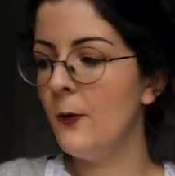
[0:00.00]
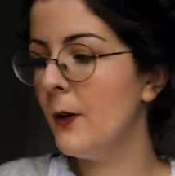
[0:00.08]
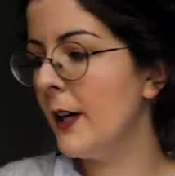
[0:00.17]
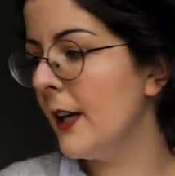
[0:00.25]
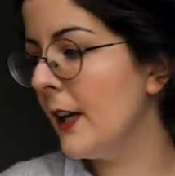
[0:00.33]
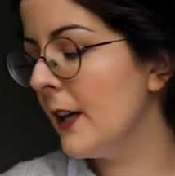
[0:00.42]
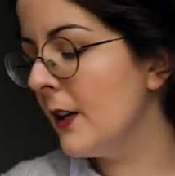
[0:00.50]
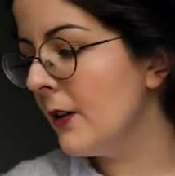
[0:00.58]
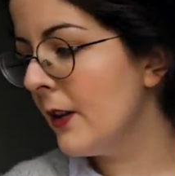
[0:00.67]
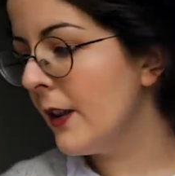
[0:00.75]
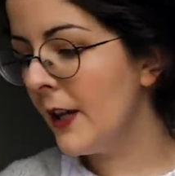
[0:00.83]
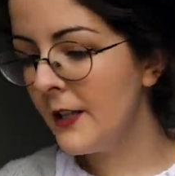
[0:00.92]
for a
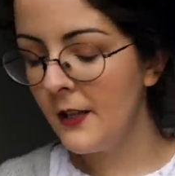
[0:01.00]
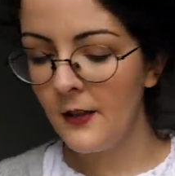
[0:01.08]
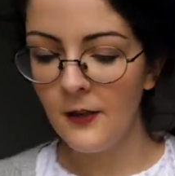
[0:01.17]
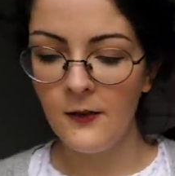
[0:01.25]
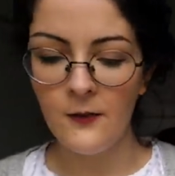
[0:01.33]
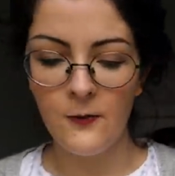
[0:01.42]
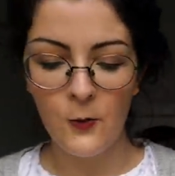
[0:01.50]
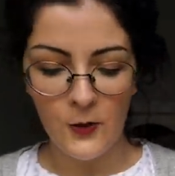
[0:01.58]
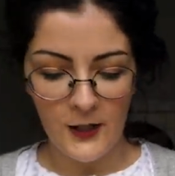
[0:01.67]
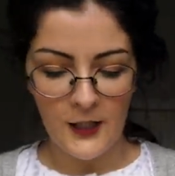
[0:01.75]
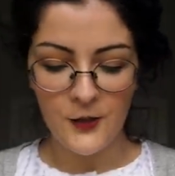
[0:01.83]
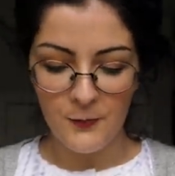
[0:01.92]
34
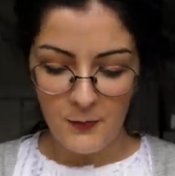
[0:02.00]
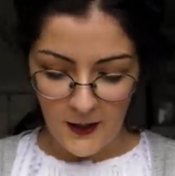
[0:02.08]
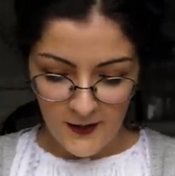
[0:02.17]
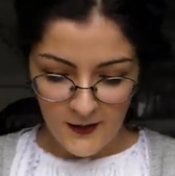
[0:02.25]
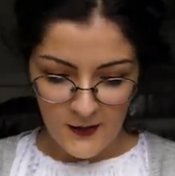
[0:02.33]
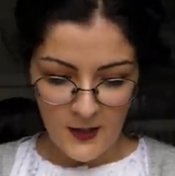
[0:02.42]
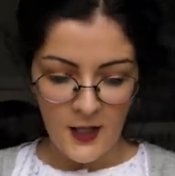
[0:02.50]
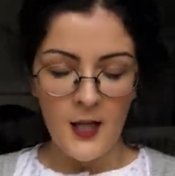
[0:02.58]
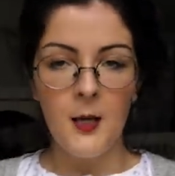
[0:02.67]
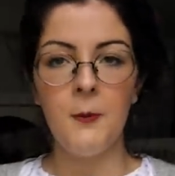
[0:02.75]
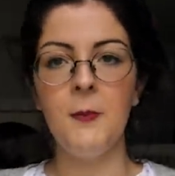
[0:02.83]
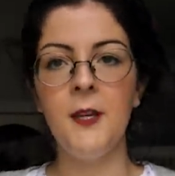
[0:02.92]
inch bust,
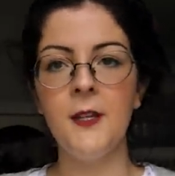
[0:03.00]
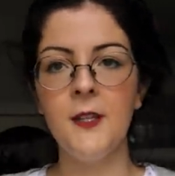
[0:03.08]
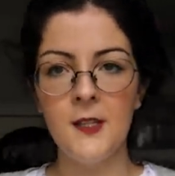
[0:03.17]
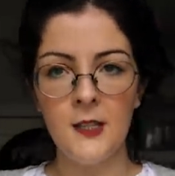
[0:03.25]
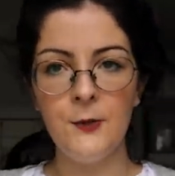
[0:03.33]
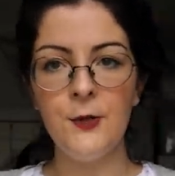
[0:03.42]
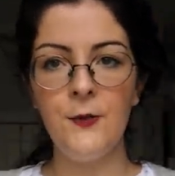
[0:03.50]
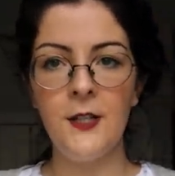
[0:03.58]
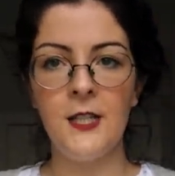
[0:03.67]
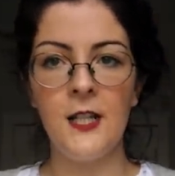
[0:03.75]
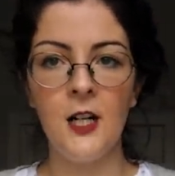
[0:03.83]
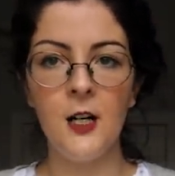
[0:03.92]
but because it's a loose
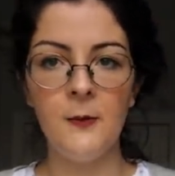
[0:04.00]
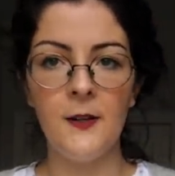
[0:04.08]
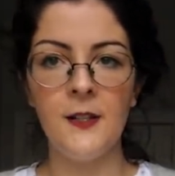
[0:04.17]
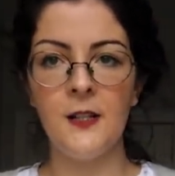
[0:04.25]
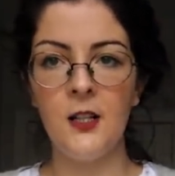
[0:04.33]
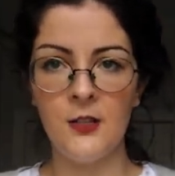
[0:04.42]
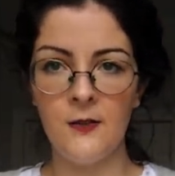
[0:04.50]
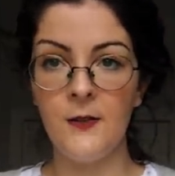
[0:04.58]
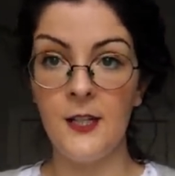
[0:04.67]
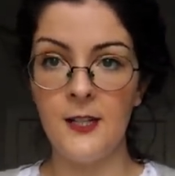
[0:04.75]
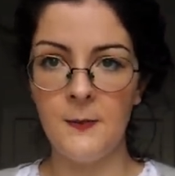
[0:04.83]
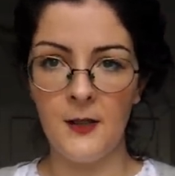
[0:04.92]
fitting garment, there's a lot of
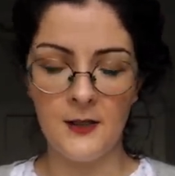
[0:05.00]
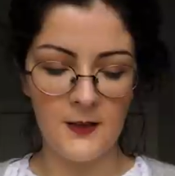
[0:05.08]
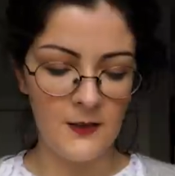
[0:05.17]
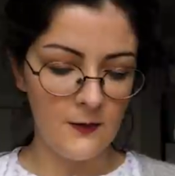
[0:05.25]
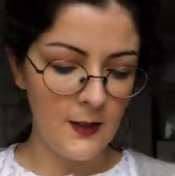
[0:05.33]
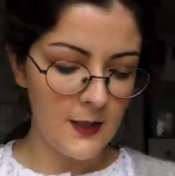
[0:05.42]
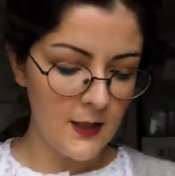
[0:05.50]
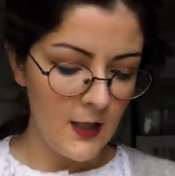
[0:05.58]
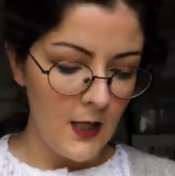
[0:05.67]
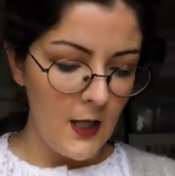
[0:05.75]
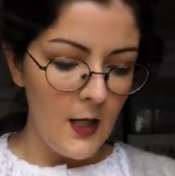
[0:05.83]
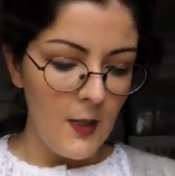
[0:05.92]
ease built into it.
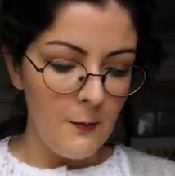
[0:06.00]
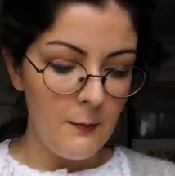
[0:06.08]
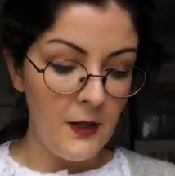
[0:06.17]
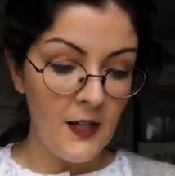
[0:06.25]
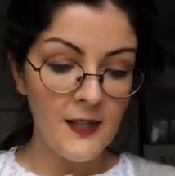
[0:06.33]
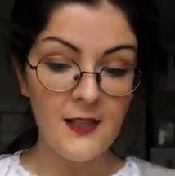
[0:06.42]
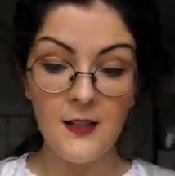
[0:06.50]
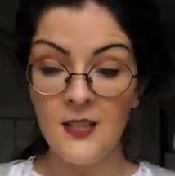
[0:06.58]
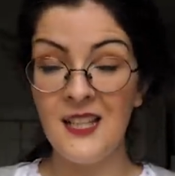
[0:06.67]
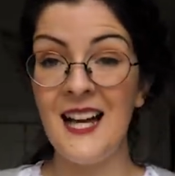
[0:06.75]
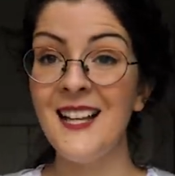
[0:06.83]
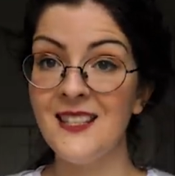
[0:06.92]
Because I need
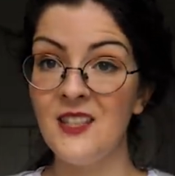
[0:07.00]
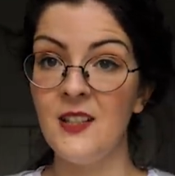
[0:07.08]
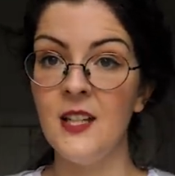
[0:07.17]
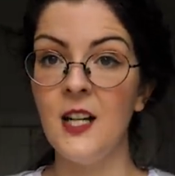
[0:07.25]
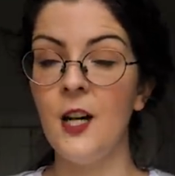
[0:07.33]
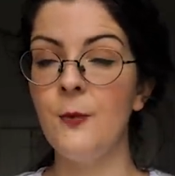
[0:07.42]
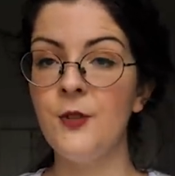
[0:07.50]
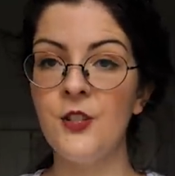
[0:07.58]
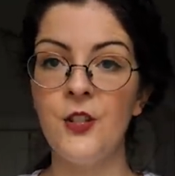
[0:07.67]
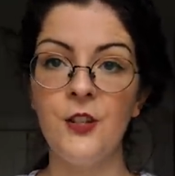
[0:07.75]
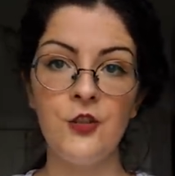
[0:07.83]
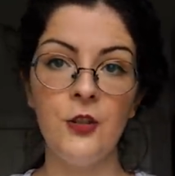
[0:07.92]
to add to it, I'm just
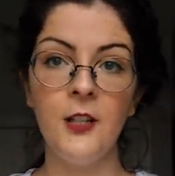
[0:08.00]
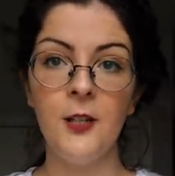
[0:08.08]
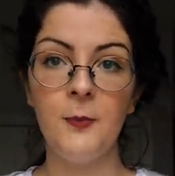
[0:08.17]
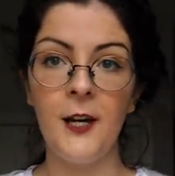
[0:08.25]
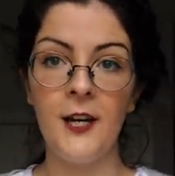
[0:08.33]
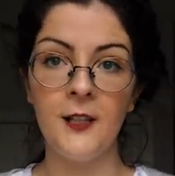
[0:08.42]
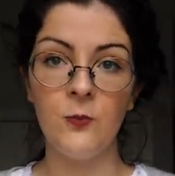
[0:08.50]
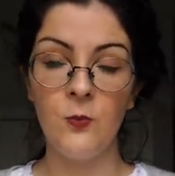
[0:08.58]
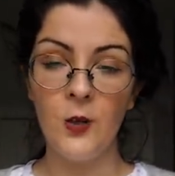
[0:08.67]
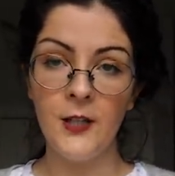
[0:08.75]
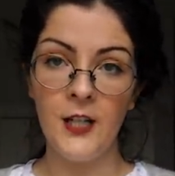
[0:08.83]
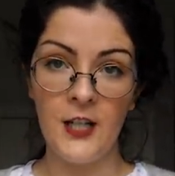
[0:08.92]
gonna straight up add
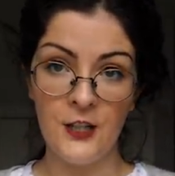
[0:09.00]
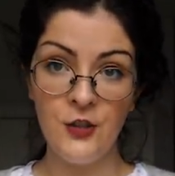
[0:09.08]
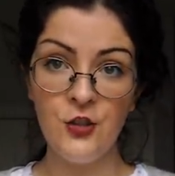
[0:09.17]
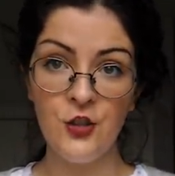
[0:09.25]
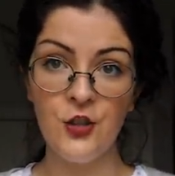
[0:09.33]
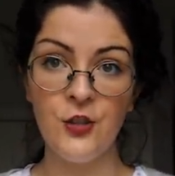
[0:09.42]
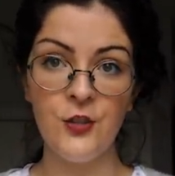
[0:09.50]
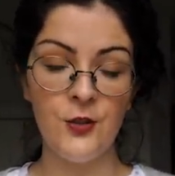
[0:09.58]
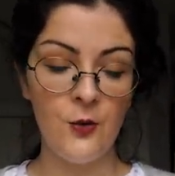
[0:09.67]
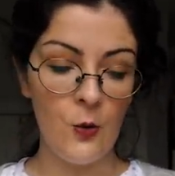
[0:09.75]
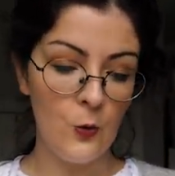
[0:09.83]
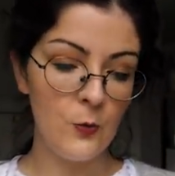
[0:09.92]
one inch
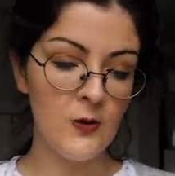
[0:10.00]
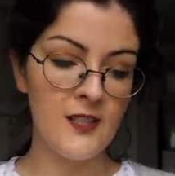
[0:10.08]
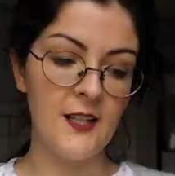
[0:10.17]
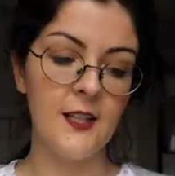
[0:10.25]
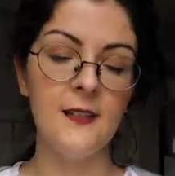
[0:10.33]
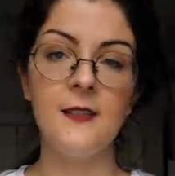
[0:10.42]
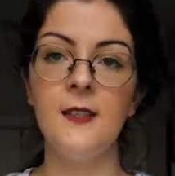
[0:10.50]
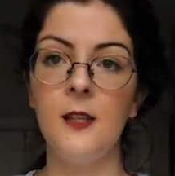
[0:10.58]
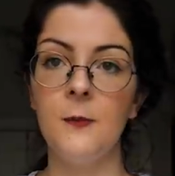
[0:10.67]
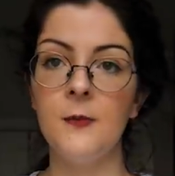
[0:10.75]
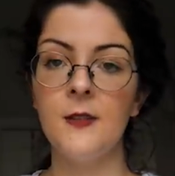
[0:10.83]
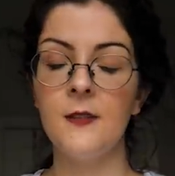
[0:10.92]
to all side
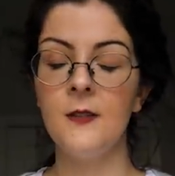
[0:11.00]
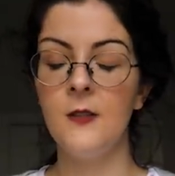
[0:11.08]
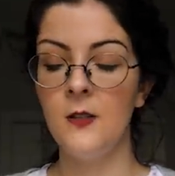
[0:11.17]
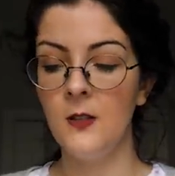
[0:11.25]
seams.